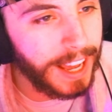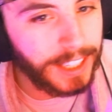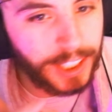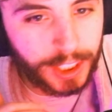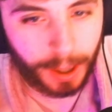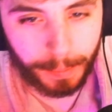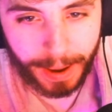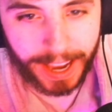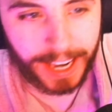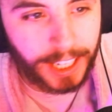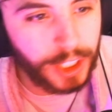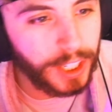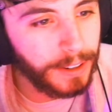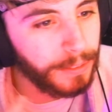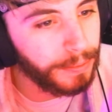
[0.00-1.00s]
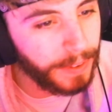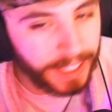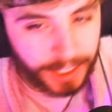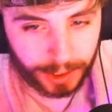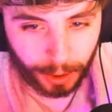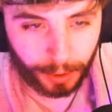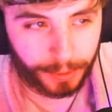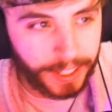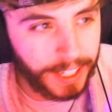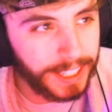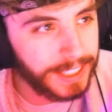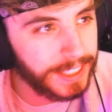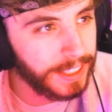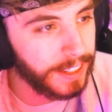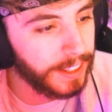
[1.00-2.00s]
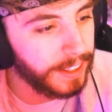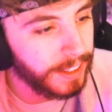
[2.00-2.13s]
like, stop aging, fix all this. And